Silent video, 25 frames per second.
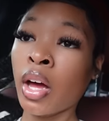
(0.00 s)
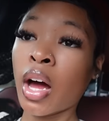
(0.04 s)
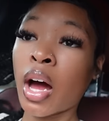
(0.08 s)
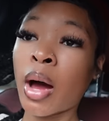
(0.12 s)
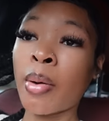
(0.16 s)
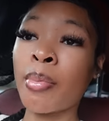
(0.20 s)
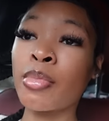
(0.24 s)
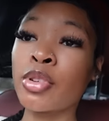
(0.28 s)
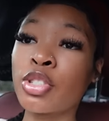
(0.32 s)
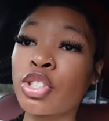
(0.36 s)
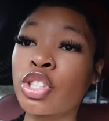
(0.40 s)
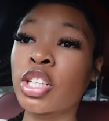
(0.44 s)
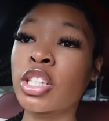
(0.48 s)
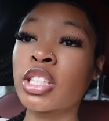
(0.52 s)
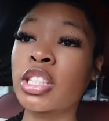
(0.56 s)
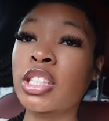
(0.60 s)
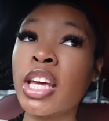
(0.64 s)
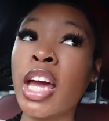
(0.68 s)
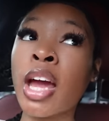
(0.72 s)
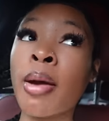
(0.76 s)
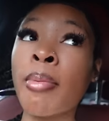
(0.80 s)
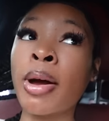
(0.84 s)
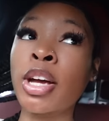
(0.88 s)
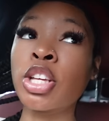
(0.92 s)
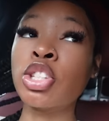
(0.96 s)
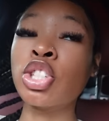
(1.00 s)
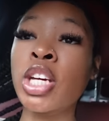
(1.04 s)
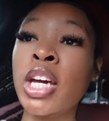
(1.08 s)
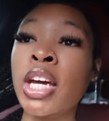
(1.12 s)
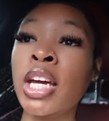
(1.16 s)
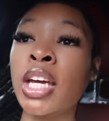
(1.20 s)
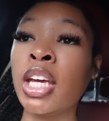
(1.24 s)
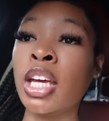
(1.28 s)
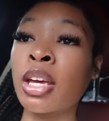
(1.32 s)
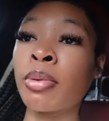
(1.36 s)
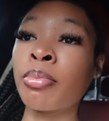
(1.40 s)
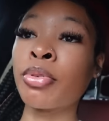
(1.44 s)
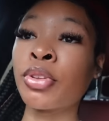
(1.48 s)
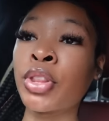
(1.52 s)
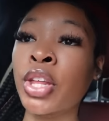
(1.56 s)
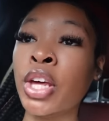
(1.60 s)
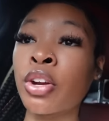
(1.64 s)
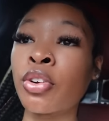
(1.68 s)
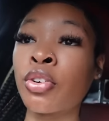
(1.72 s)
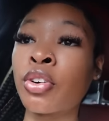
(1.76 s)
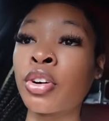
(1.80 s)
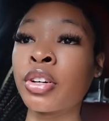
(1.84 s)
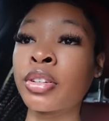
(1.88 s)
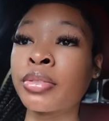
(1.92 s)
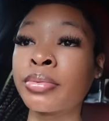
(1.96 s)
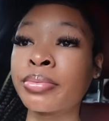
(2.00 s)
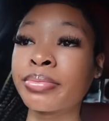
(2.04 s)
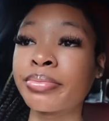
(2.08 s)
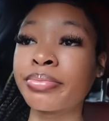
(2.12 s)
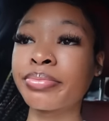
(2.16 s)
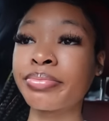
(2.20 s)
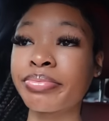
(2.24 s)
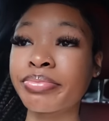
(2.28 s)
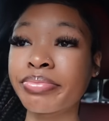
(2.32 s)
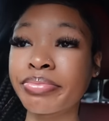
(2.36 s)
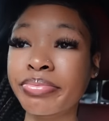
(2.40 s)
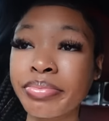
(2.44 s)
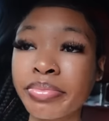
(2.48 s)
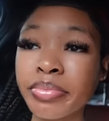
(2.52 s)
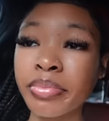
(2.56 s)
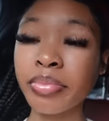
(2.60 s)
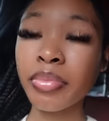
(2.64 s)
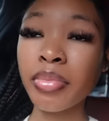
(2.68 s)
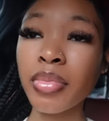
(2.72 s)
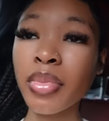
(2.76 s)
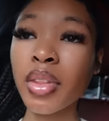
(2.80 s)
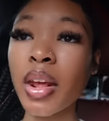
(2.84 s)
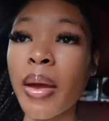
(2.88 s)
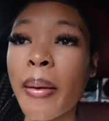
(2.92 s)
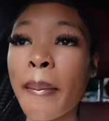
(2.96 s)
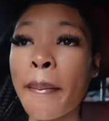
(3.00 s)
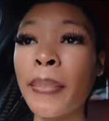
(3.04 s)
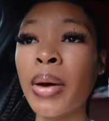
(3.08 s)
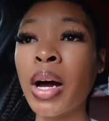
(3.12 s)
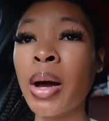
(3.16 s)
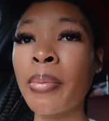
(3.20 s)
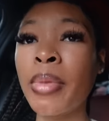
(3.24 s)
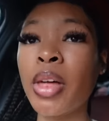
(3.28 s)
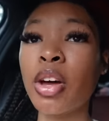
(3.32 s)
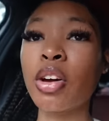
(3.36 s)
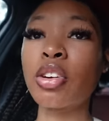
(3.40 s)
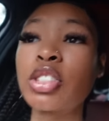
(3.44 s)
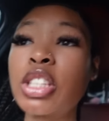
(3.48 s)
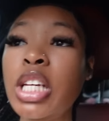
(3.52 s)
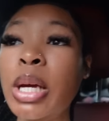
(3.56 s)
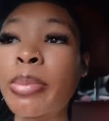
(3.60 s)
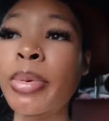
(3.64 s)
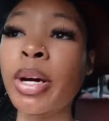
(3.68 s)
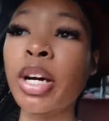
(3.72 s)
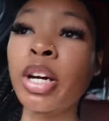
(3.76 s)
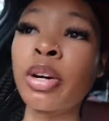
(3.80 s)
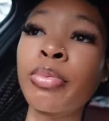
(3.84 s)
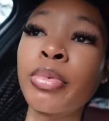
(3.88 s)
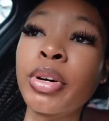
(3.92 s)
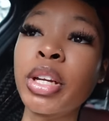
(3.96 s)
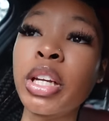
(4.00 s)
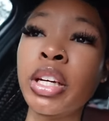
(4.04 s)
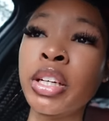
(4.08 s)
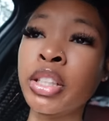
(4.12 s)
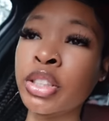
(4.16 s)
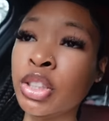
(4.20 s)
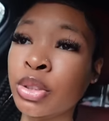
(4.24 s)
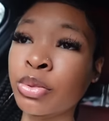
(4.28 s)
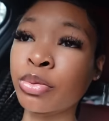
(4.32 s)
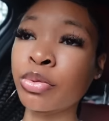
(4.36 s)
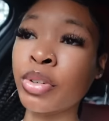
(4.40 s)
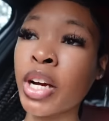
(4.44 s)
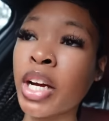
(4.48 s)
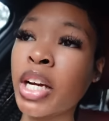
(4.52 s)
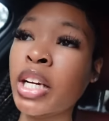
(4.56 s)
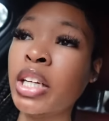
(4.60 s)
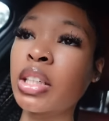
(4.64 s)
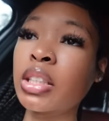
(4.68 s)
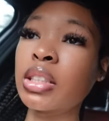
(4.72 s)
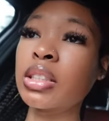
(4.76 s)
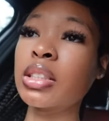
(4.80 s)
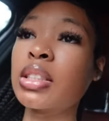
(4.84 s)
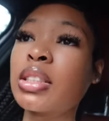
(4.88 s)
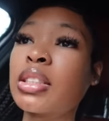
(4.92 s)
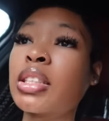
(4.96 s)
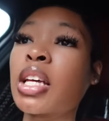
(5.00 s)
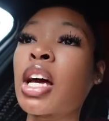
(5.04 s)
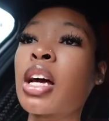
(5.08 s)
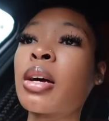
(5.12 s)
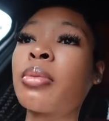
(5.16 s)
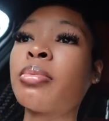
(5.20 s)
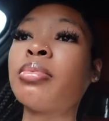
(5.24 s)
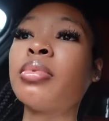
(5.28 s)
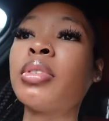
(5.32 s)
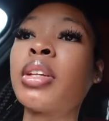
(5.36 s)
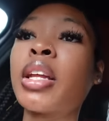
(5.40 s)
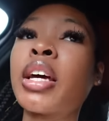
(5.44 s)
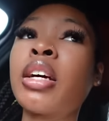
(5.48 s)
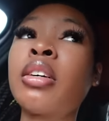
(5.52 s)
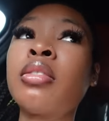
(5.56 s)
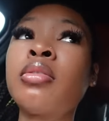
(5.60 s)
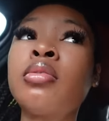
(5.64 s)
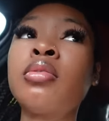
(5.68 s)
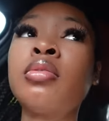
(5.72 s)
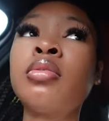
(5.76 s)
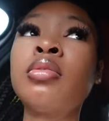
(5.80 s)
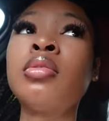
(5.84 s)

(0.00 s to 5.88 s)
I'm gonna just take my jacket and put that on but i'm not gonna take my umbrella because the rain doesn't stop now